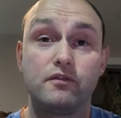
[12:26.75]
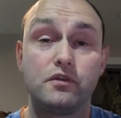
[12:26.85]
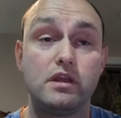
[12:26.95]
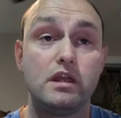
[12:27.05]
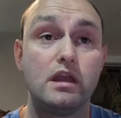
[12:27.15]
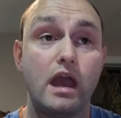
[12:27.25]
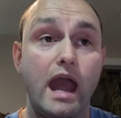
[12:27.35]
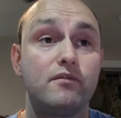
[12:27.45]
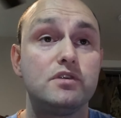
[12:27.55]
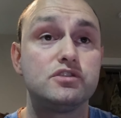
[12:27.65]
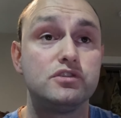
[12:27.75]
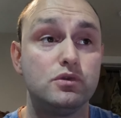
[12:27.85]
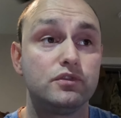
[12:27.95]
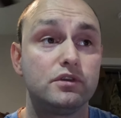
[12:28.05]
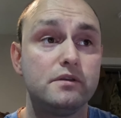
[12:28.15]
the average
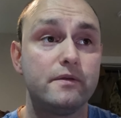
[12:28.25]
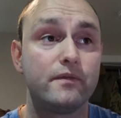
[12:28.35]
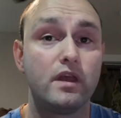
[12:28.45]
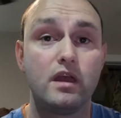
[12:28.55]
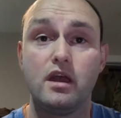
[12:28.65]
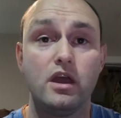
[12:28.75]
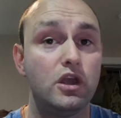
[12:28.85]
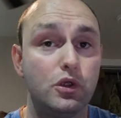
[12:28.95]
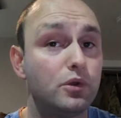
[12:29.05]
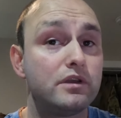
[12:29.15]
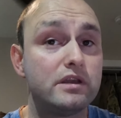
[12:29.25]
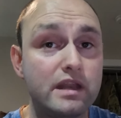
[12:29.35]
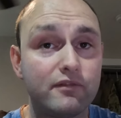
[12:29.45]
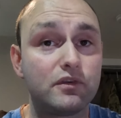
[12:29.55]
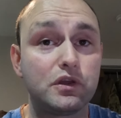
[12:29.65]
user, you're
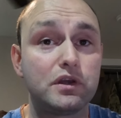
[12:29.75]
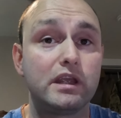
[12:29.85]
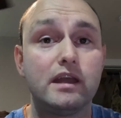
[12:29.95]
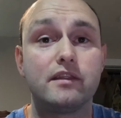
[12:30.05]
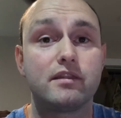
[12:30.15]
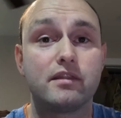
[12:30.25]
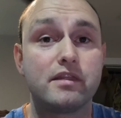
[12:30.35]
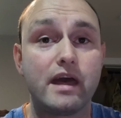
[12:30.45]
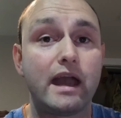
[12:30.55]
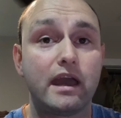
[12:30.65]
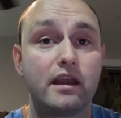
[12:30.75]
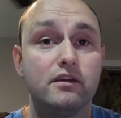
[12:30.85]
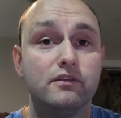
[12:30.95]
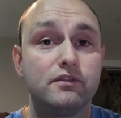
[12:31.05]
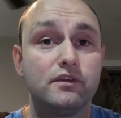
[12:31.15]
never gonna get that kind
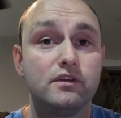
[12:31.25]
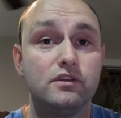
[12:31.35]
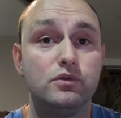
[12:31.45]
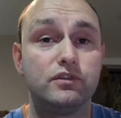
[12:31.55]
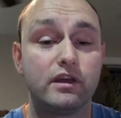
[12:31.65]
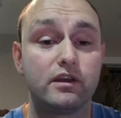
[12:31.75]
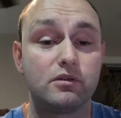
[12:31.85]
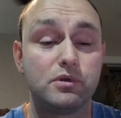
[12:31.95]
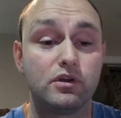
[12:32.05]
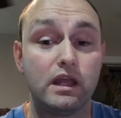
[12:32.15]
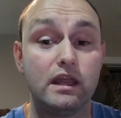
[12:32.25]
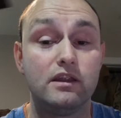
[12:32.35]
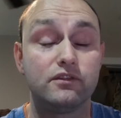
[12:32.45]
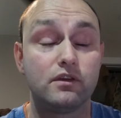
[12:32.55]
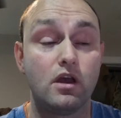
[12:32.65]
of usage out of your computer. It
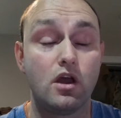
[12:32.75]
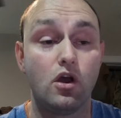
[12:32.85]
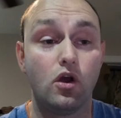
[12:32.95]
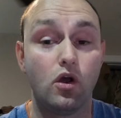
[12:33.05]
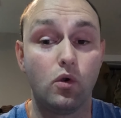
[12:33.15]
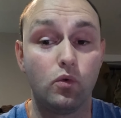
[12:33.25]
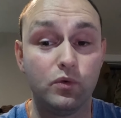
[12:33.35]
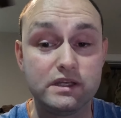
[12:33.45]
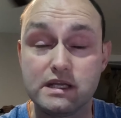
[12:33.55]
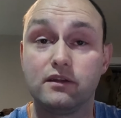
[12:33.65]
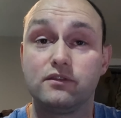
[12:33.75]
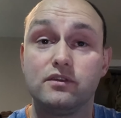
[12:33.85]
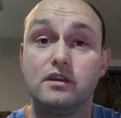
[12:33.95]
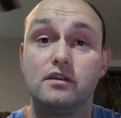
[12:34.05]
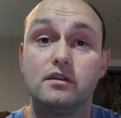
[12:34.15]
is
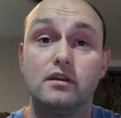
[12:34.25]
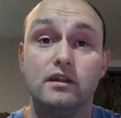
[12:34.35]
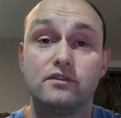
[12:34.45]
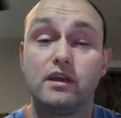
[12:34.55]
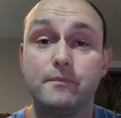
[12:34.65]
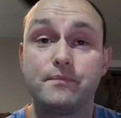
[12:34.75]
ridiculously insane.